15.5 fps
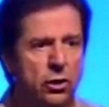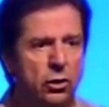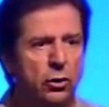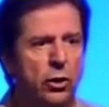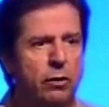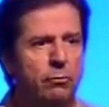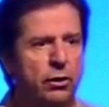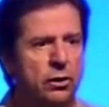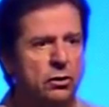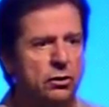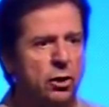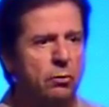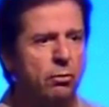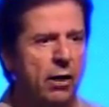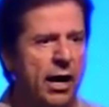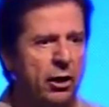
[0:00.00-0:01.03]
You can go ahead and bring those a
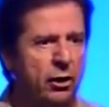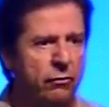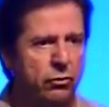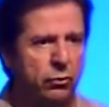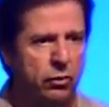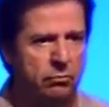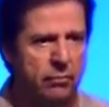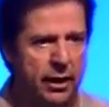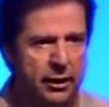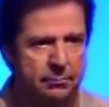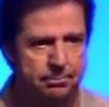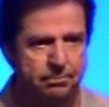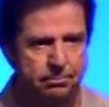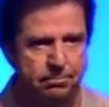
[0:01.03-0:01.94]
little brighter if you wouldn't mind.